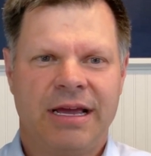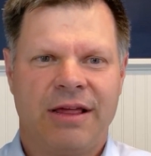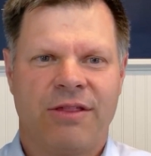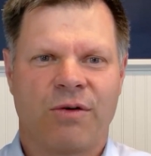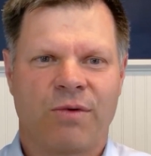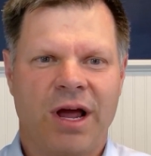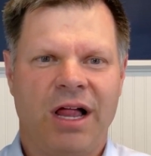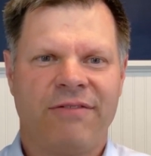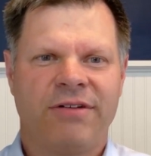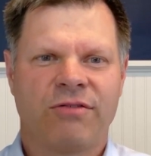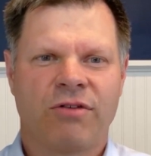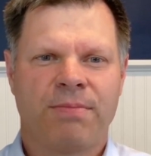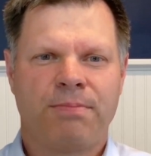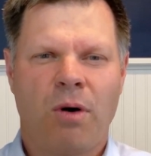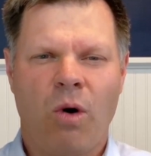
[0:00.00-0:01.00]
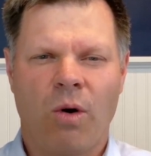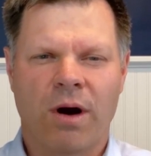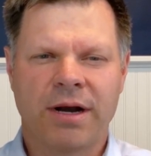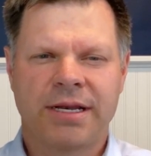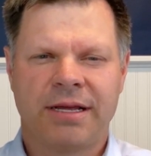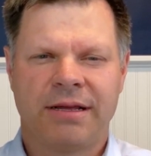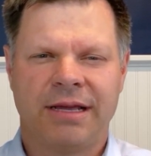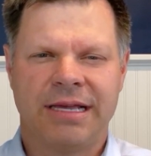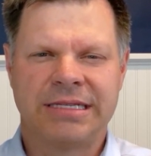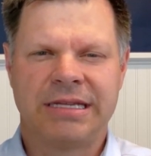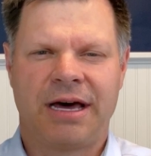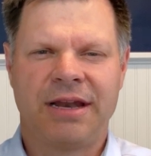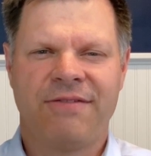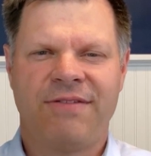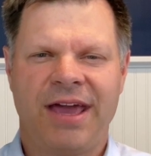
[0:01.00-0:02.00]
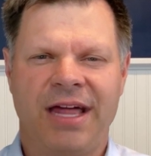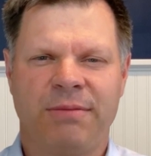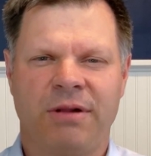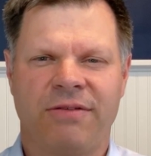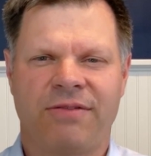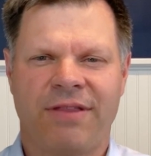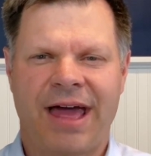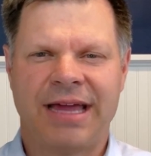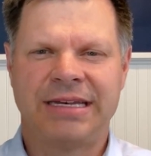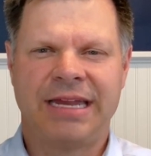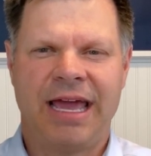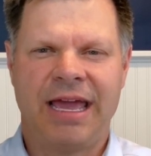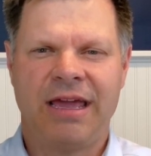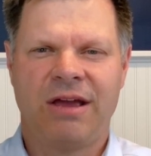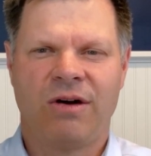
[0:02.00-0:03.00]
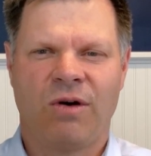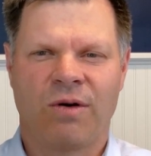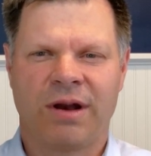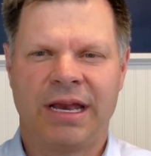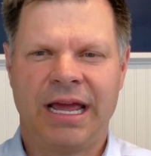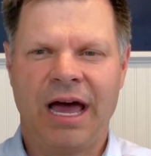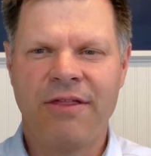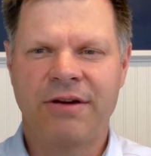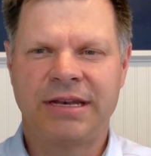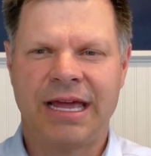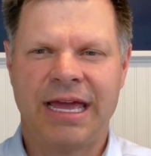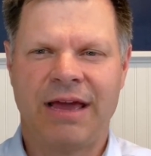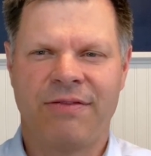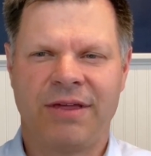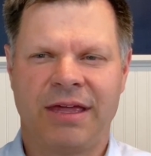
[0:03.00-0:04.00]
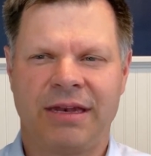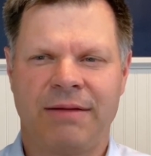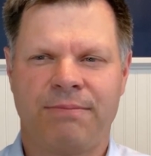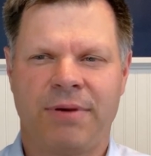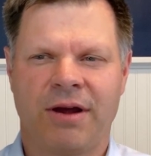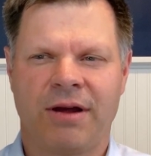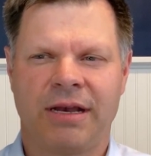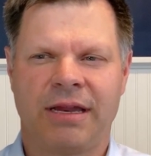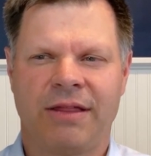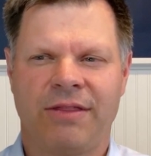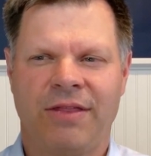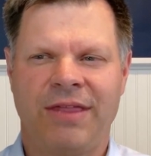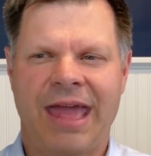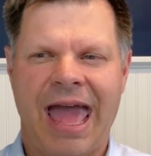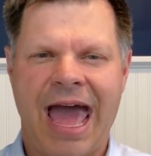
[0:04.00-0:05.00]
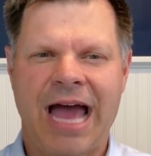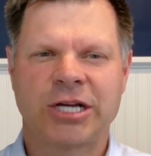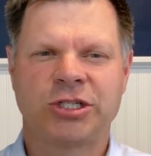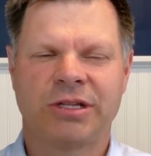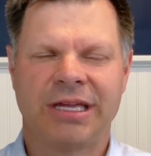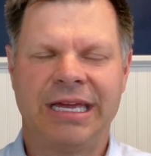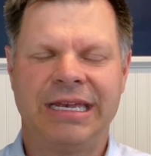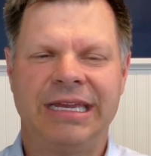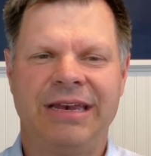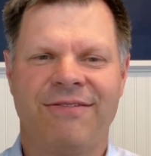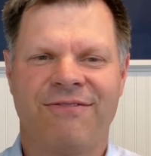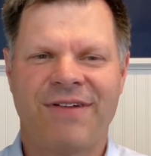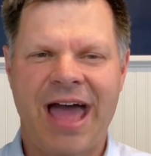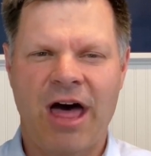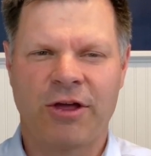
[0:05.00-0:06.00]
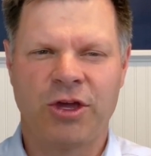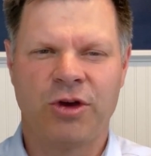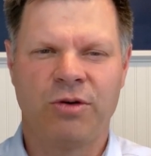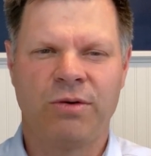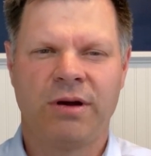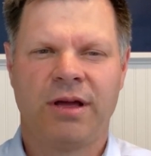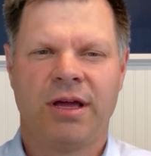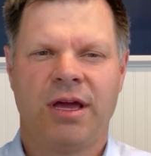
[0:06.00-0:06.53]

the relevant report is not available for that day or any other day of the ending period, then the actual ending value